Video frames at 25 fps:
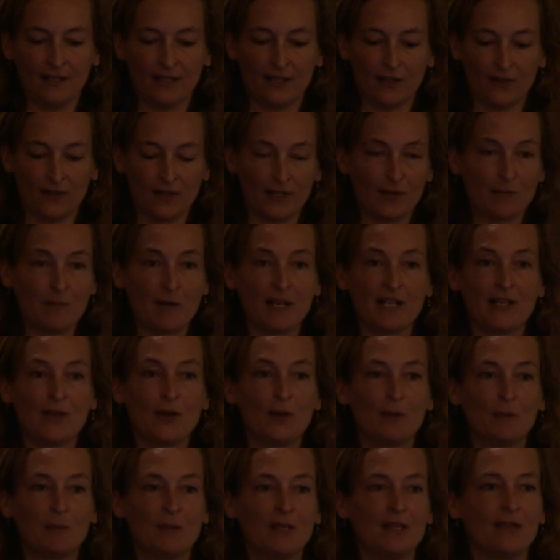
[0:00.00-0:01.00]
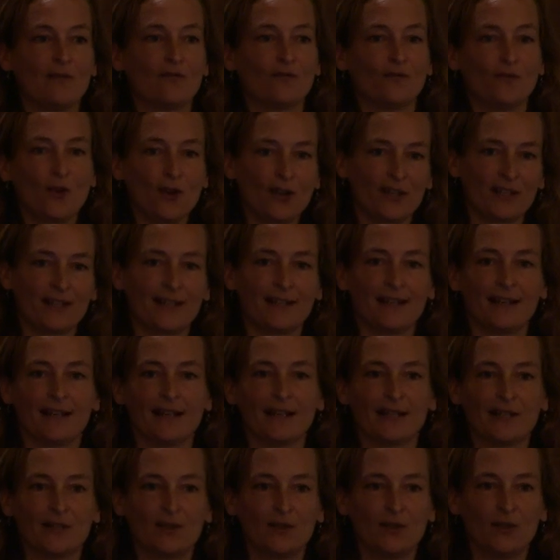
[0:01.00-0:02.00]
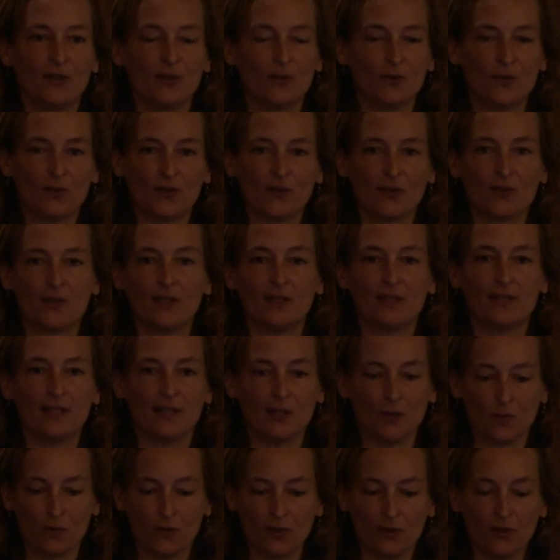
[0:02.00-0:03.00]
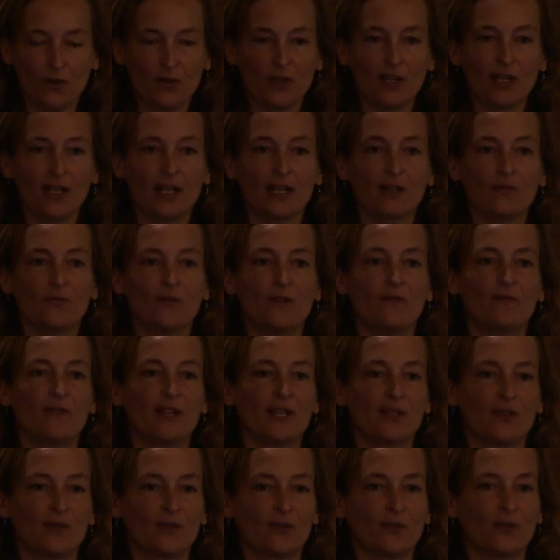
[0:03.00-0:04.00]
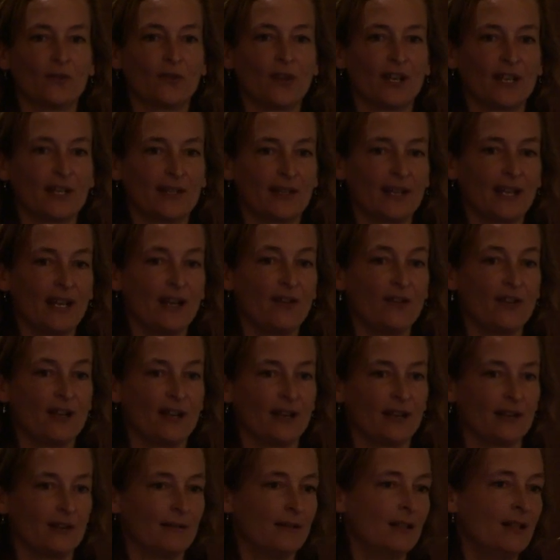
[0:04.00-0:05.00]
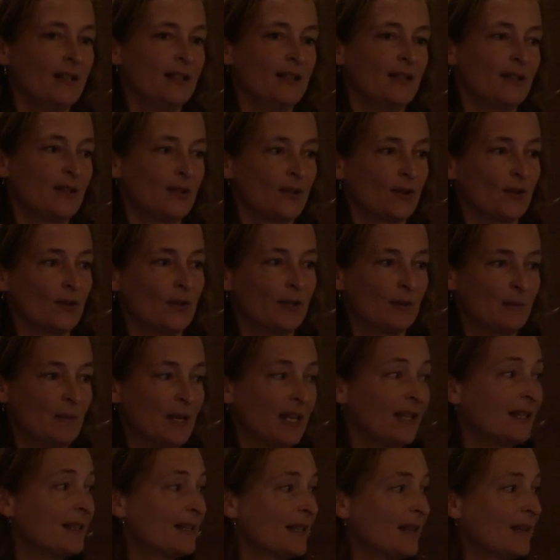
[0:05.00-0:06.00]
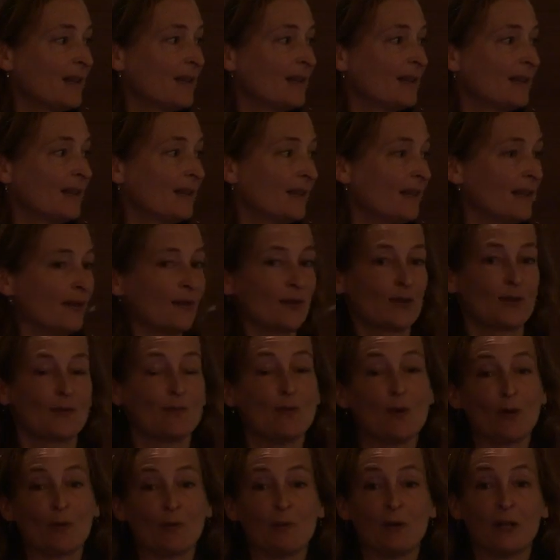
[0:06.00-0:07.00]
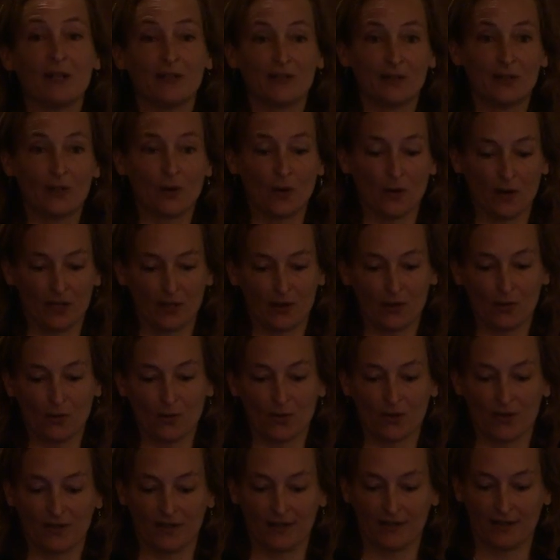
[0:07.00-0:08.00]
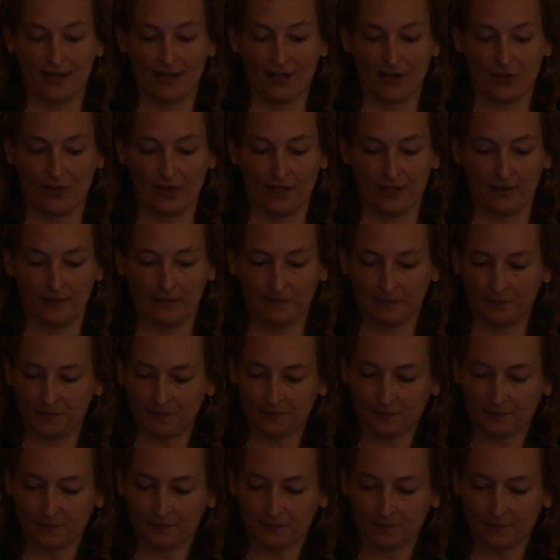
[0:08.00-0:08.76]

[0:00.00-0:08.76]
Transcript: Now, this might not be rocket science to you, since we're looking at a revascularized area, so it makes sense that there is more blood going towards this area.